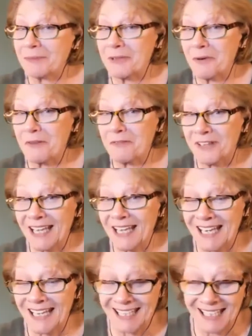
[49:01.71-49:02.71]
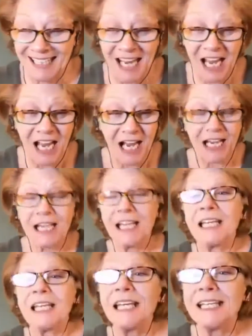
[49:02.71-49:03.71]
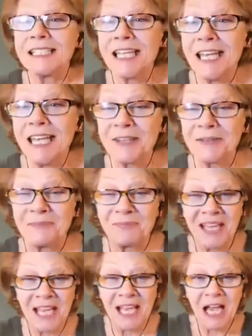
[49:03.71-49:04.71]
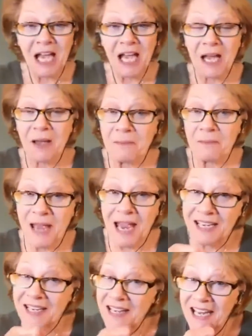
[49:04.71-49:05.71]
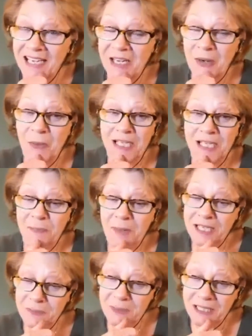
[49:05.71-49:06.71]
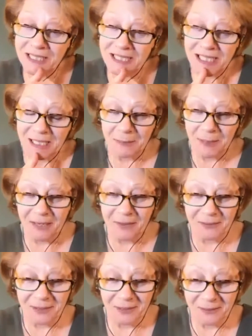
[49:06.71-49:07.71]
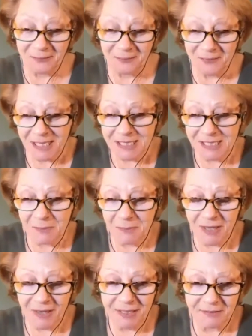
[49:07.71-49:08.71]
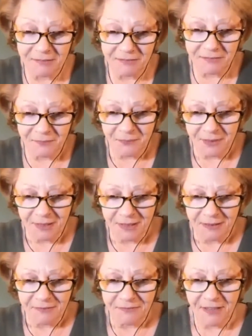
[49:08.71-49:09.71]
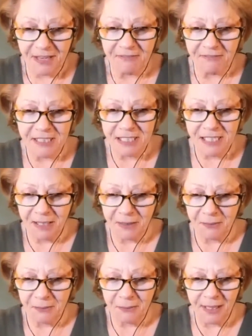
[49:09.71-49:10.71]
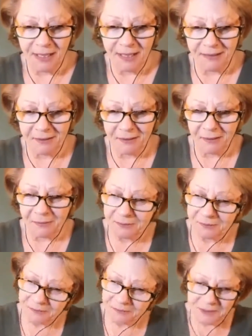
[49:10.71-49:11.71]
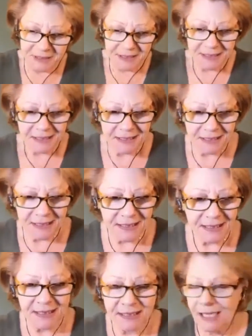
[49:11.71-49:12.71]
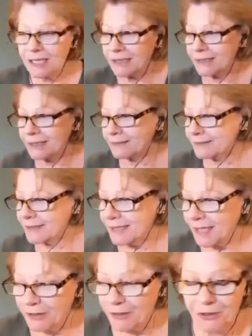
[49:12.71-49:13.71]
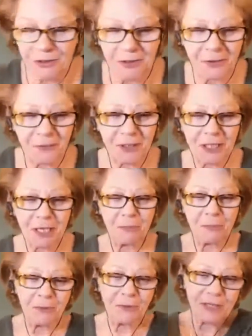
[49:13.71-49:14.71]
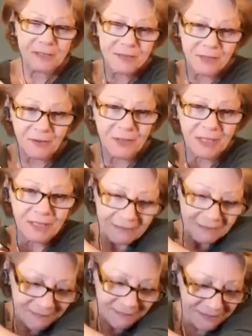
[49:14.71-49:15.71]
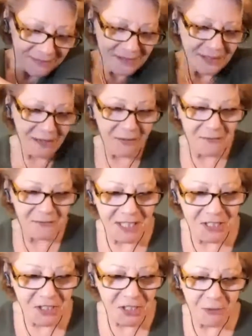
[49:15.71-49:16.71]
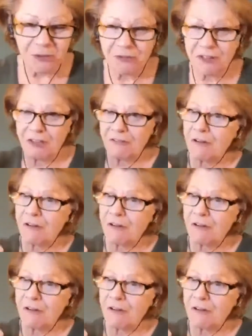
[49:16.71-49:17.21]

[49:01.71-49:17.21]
often lately, I clearly need to hear them. And it always makes me think about, some kind of fairy tale where, the young girl or the young boy has got their thing over their shoulder and they're